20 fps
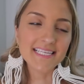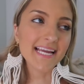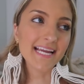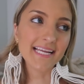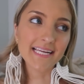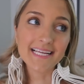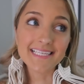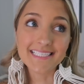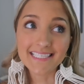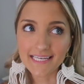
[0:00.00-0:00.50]

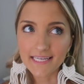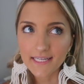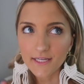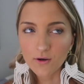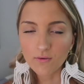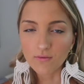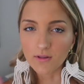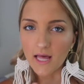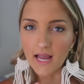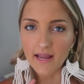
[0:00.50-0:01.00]
and I didn't
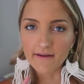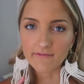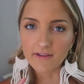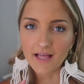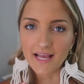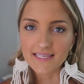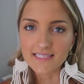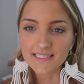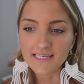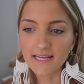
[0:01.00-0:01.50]
go live
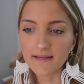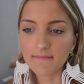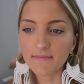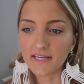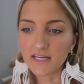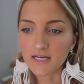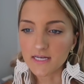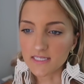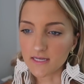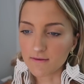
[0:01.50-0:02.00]
last night
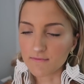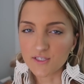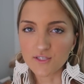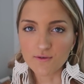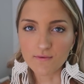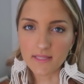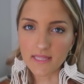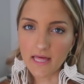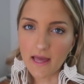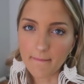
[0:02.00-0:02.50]
because I was
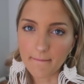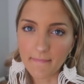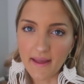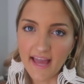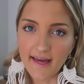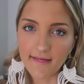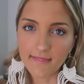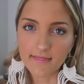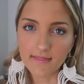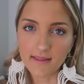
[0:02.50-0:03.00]
doing that
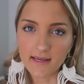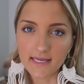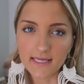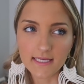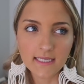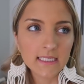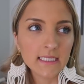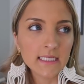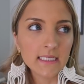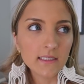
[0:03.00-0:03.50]
math like